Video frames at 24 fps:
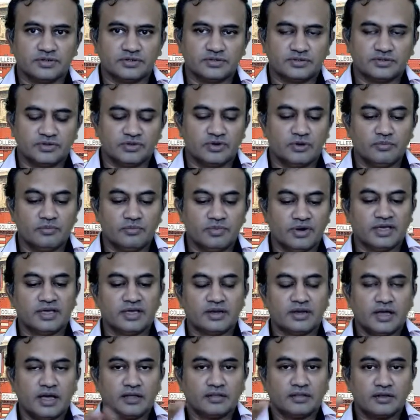bring in
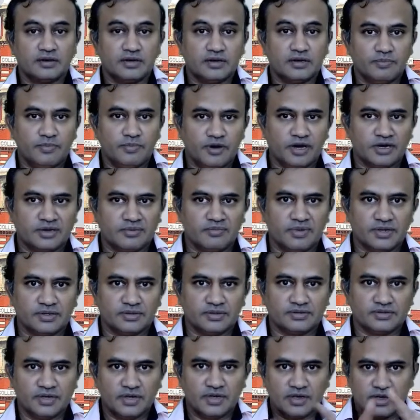other
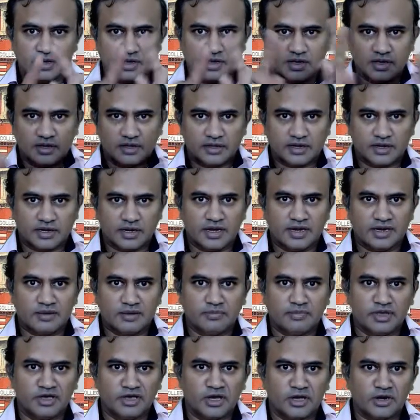departments, create a
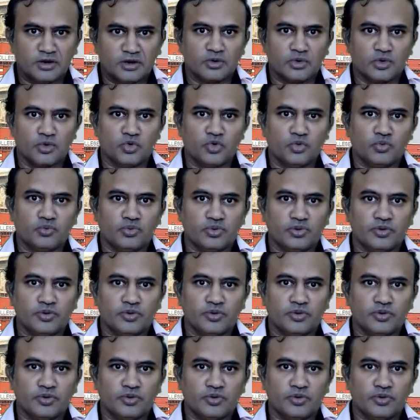bigger group,